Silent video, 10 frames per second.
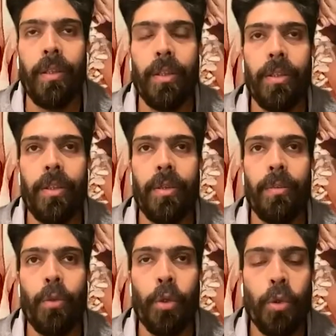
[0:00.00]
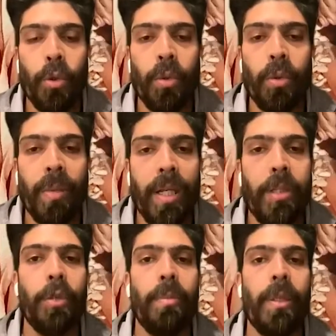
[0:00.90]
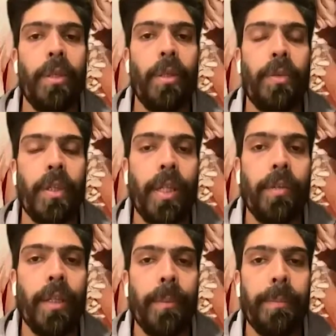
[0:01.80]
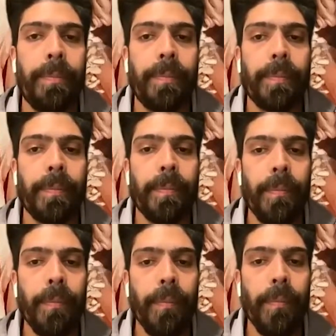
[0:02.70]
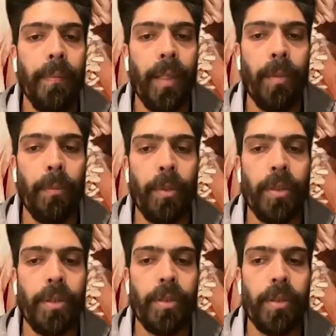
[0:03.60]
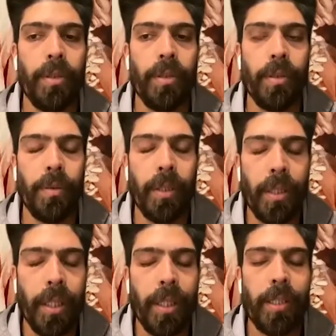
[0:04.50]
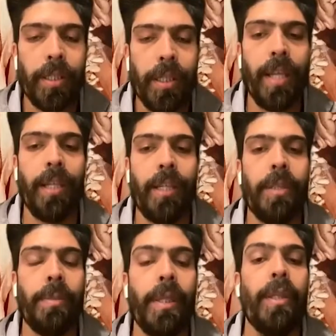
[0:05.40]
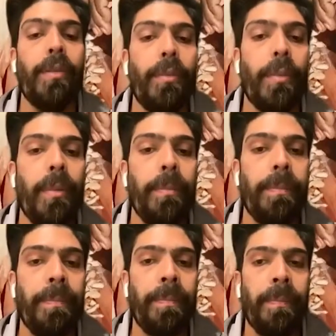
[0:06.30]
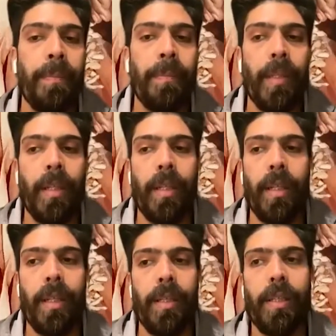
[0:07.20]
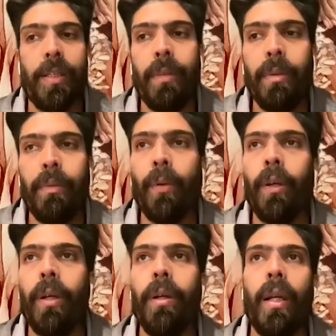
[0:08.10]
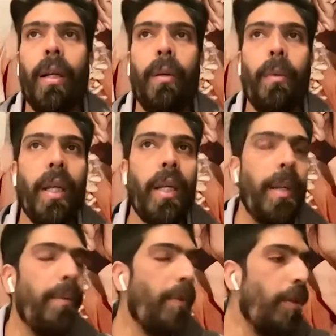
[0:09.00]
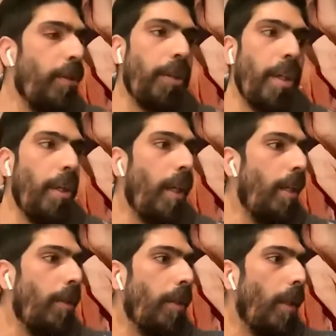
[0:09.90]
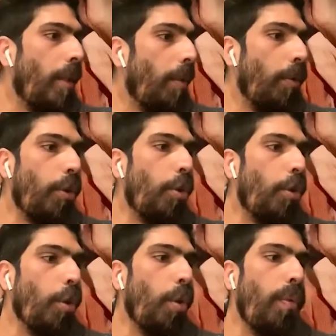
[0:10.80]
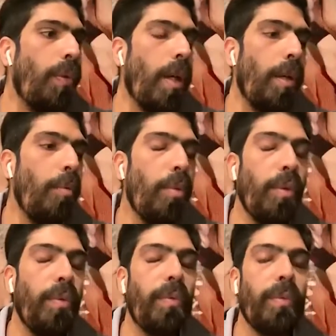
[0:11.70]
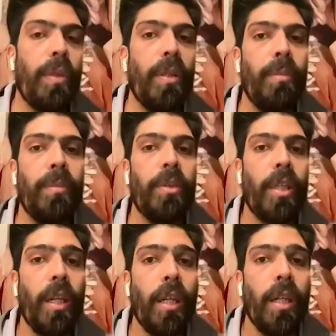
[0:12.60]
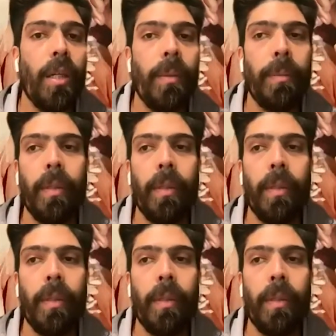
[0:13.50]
just do my 2 bit of seva. Was really ecstatic experience for me. As I said before, when I came first to the United States, I was so far removed from Sangha,